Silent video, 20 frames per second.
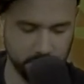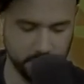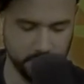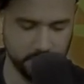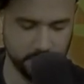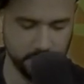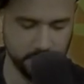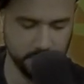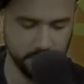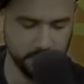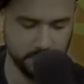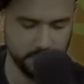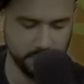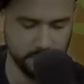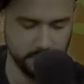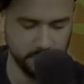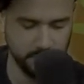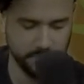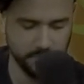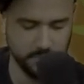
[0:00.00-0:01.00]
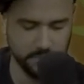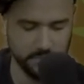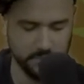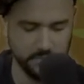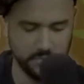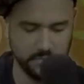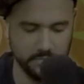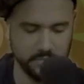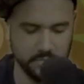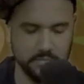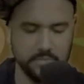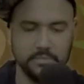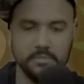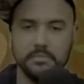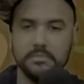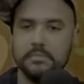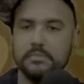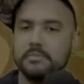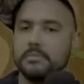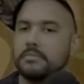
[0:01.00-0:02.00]

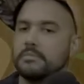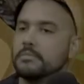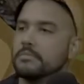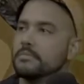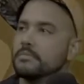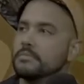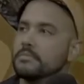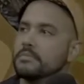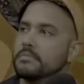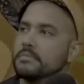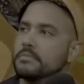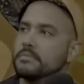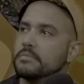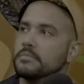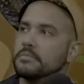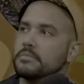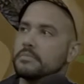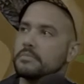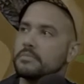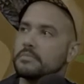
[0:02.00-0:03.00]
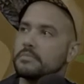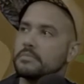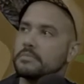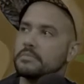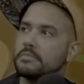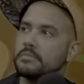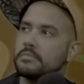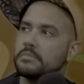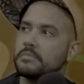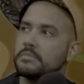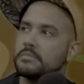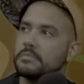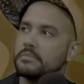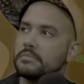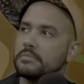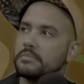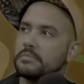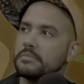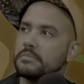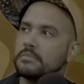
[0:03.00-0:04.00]

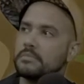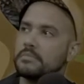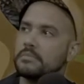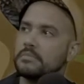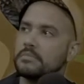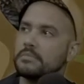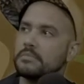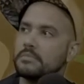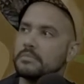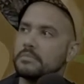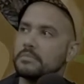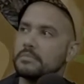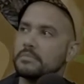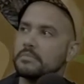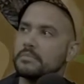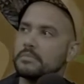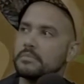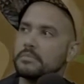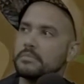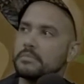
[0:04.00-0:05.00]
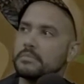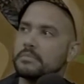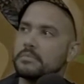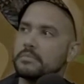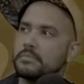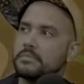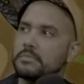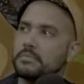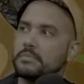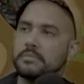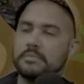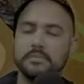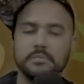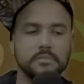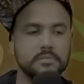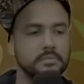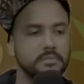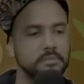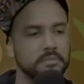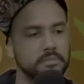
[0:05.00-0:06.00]

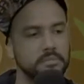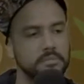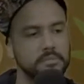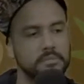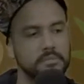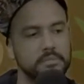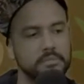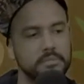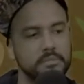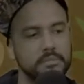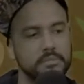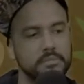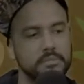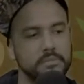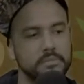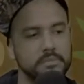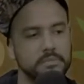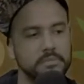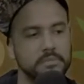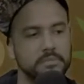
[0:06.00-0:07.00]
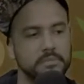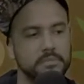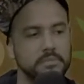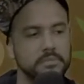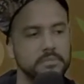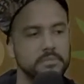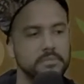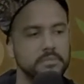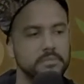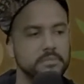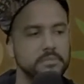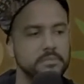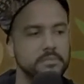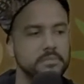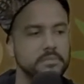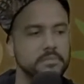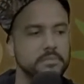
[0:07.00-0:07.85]
(silent)